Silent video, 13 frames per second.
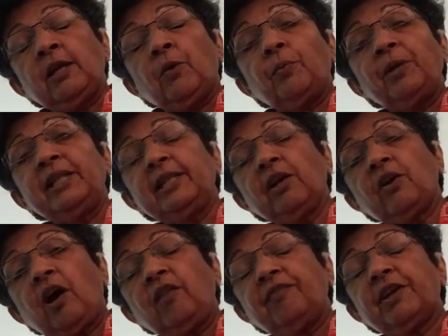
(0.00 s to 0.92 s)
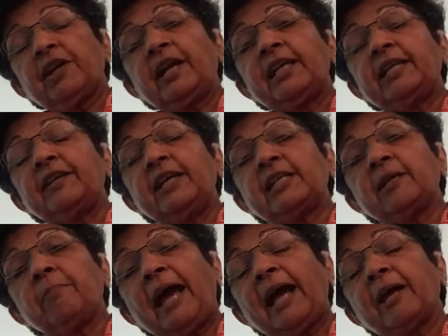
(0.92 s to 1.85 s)
Will the golfer get greater
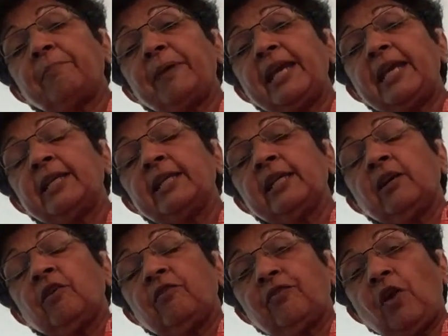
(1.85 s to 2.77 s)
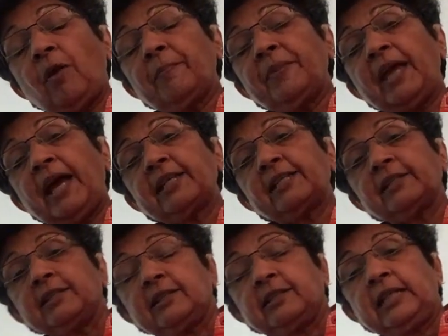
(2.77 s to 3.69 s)
back pain from that
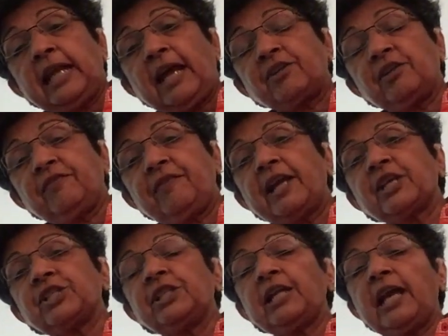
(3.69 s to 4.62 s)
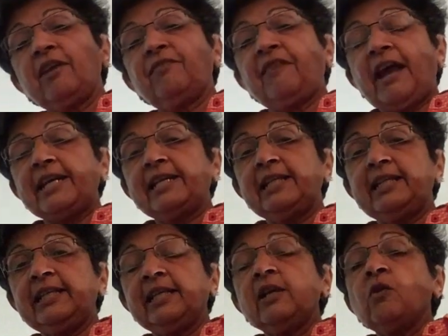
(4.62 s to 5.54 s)
lateral flexion? And
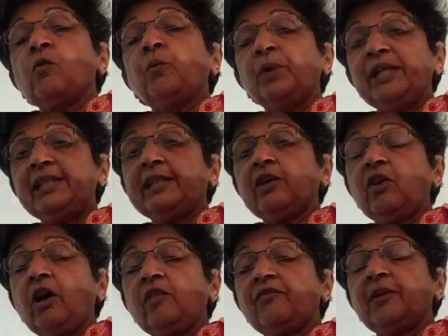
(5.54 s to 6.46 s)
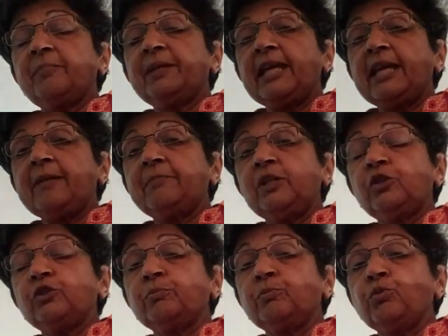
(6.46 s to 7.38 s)
finally, will the golfer be able
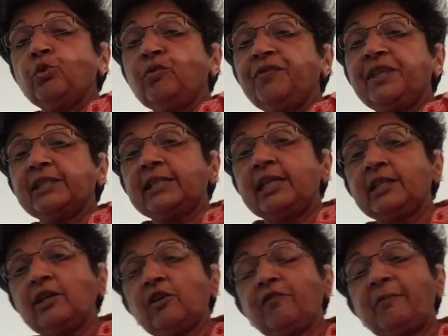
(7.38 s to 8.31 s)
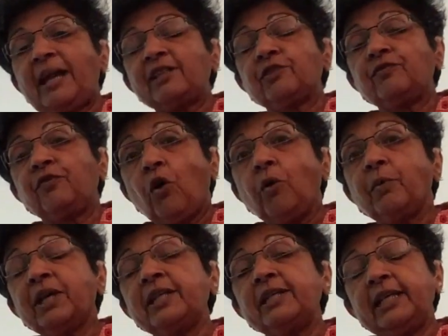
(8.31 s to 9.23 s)
to move the center of mass
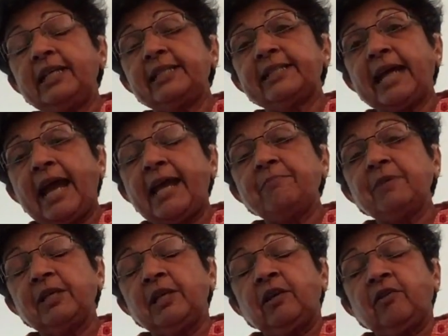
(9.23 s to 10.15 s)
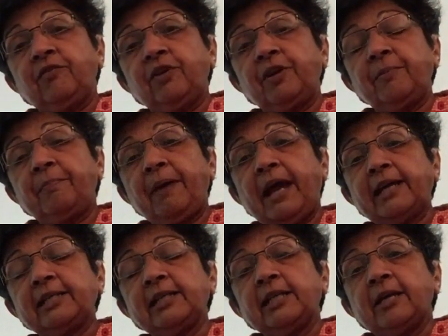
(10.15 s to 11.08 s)
forward in time for
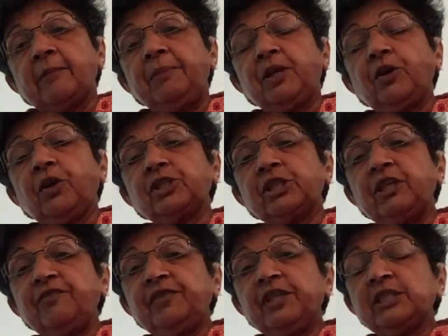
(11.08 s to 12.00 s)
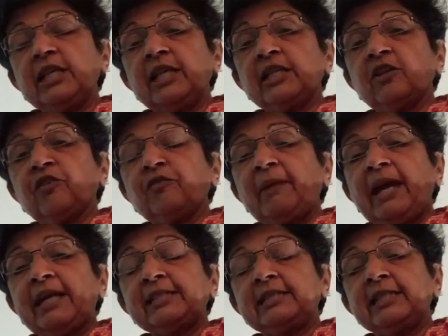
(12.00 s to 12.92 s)
impact? Because if the center of
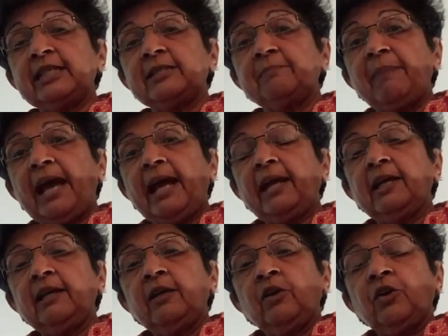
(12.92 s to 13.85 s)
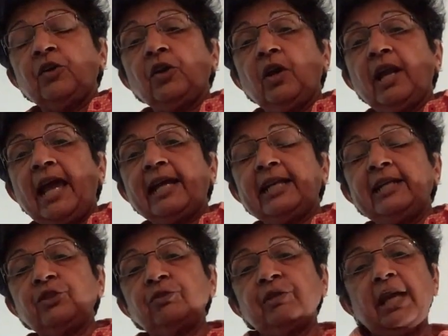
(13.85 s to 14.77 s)
mass stays back, you're
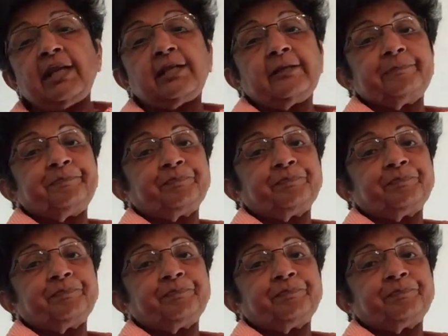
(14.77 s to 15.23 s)
likely to get